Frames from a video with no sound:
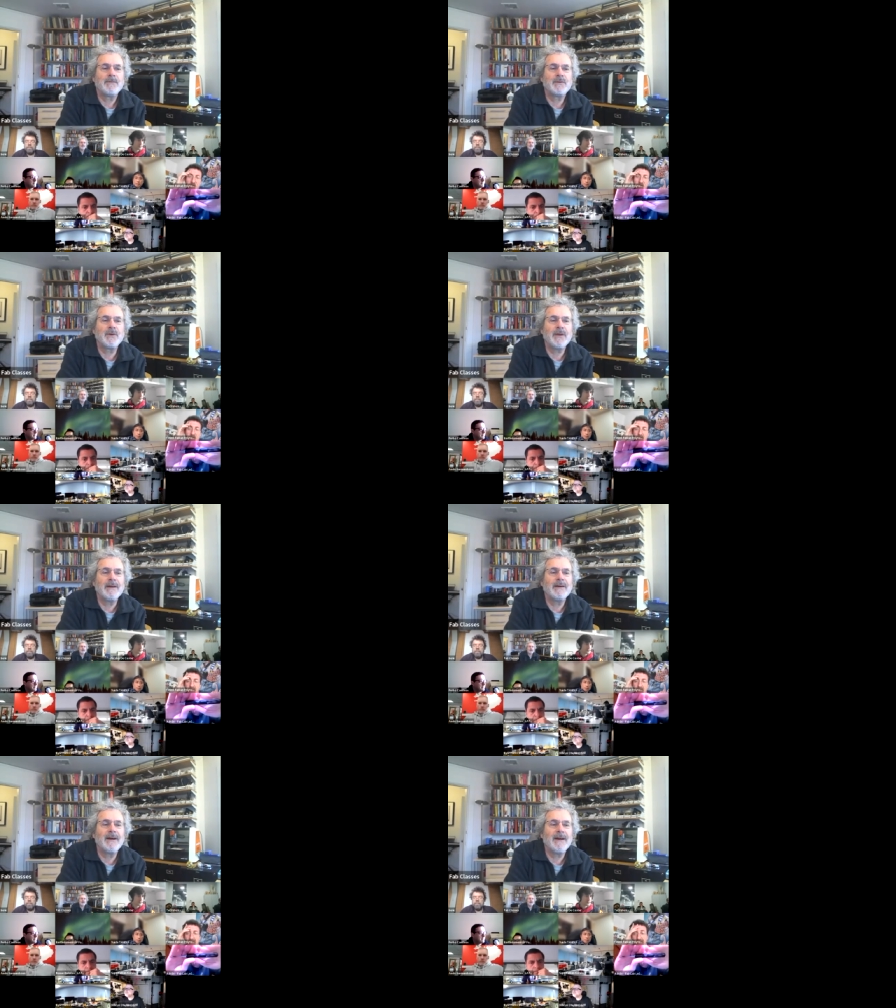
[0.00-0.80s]
So
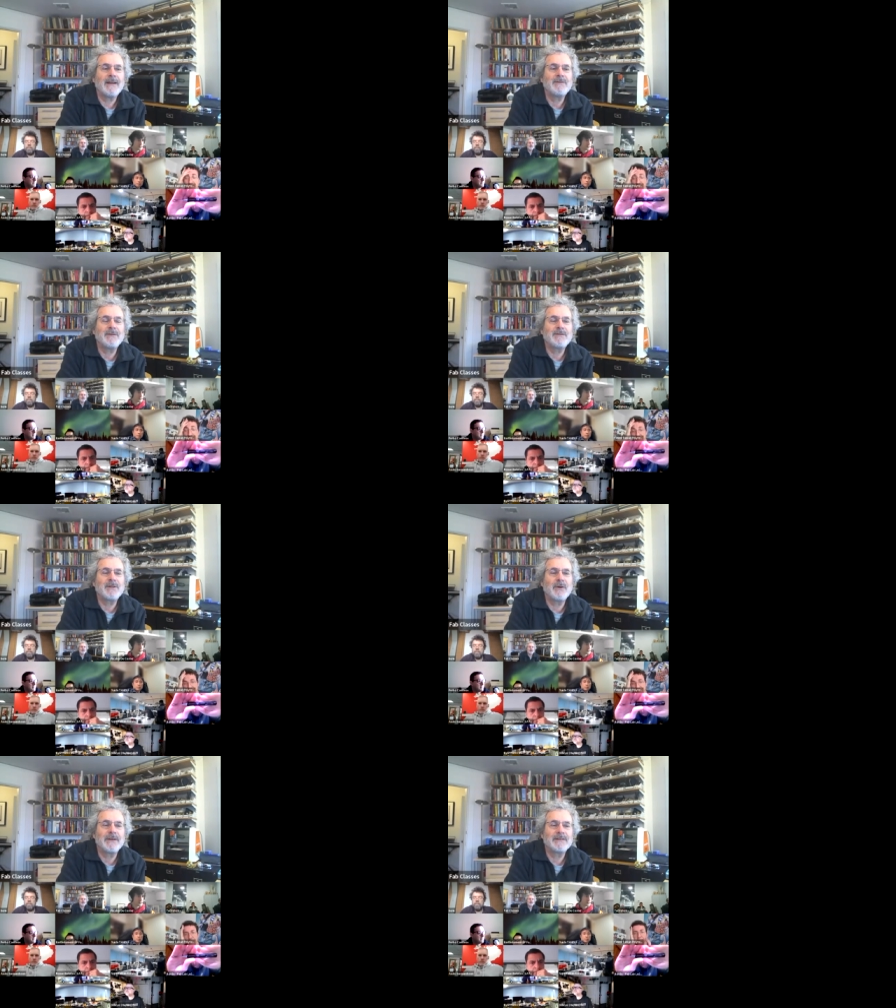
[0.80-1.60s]
yeah, Adrian's
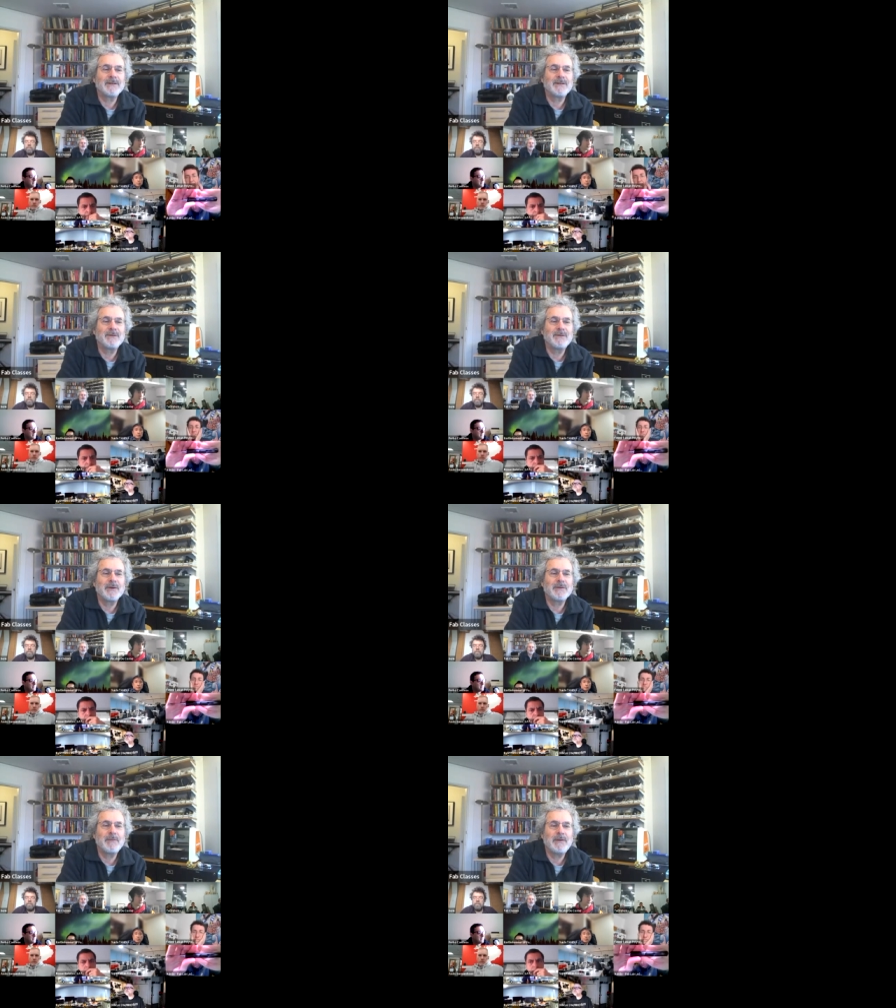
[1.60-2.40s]
showing his little
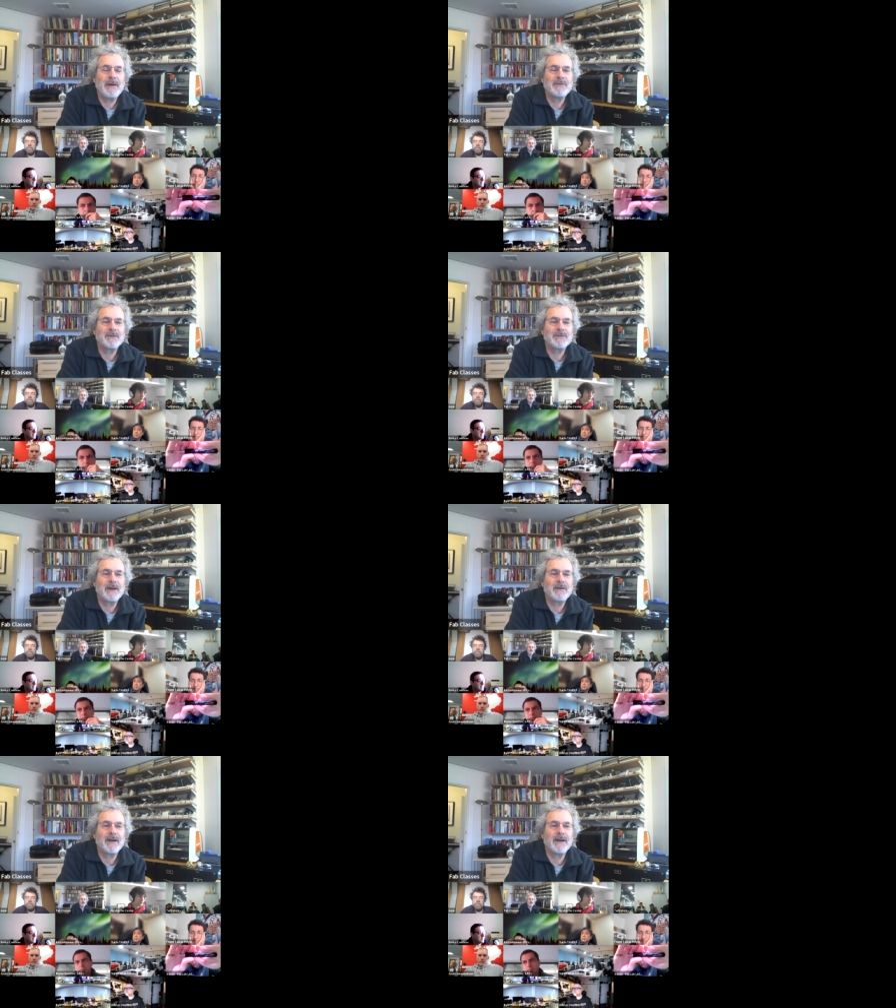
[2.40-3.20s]
USB pencil
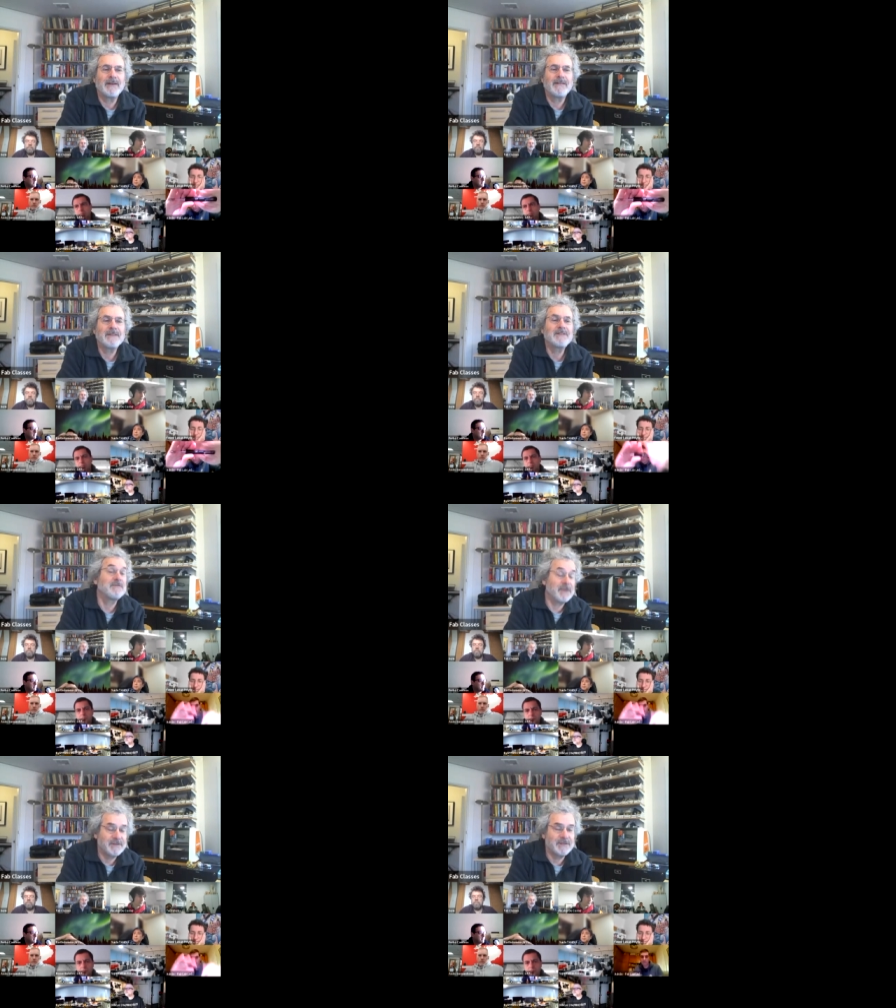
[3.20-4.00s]
soldering iron. That's the
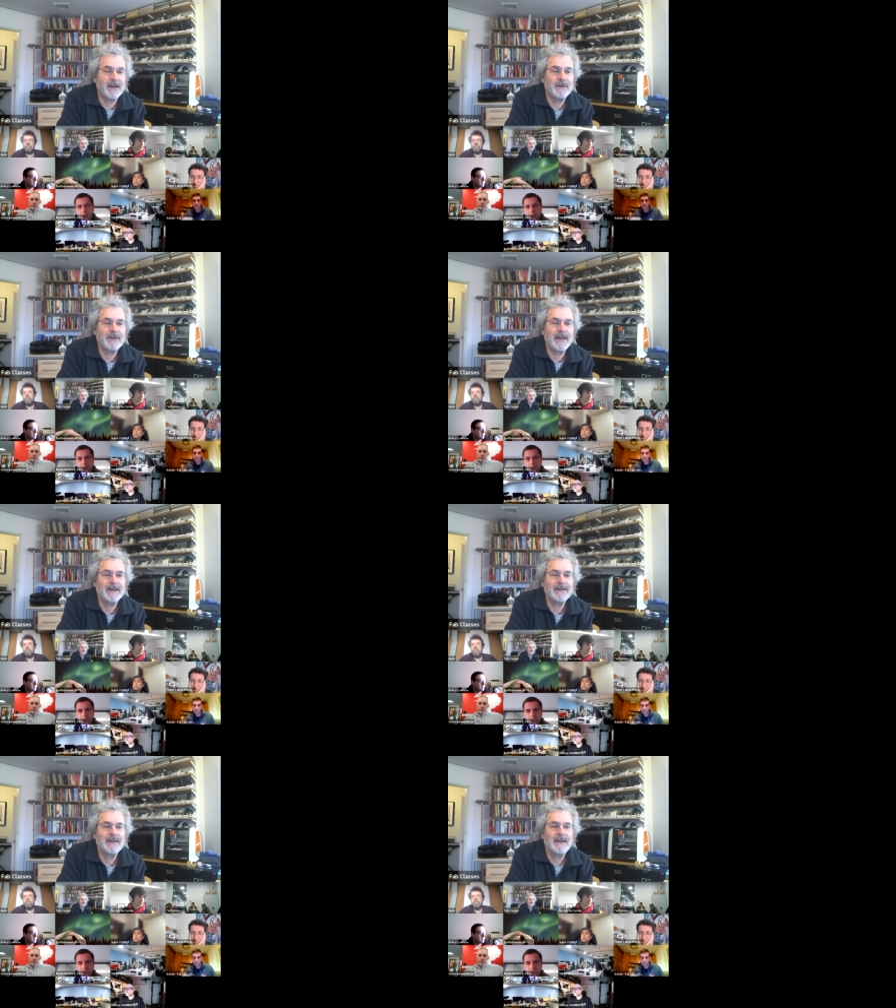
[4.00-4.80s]
first thing I would
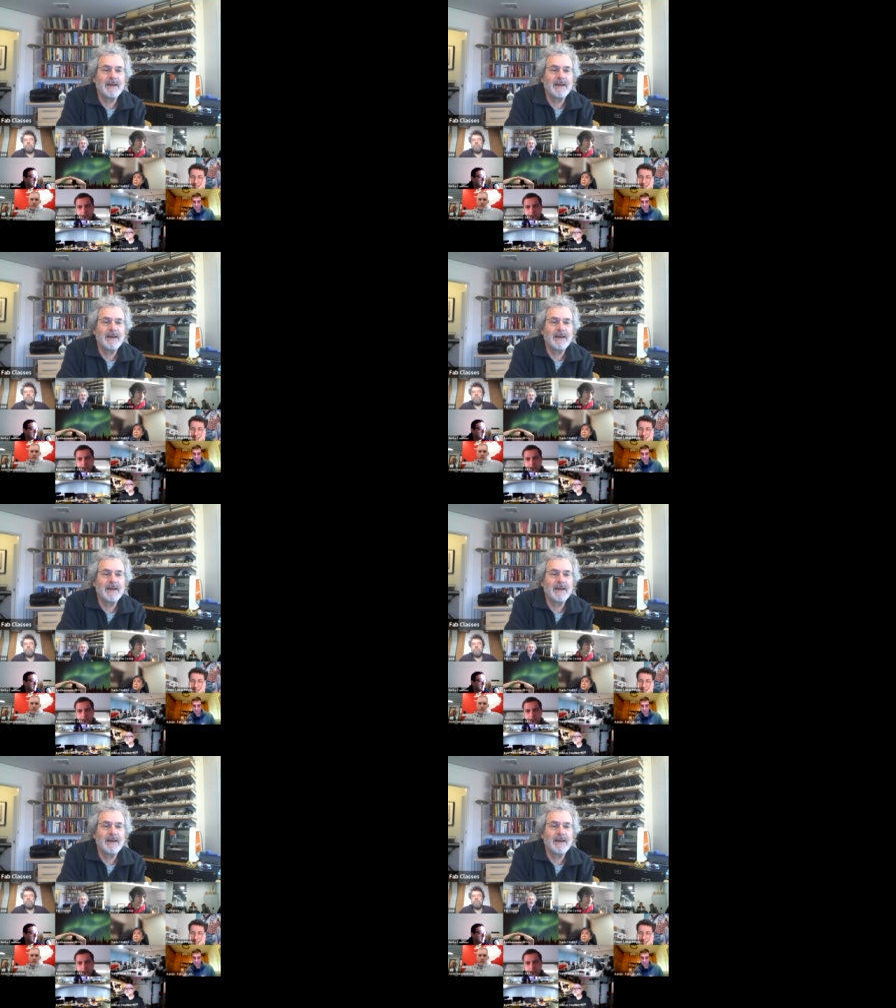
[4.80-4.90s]
get.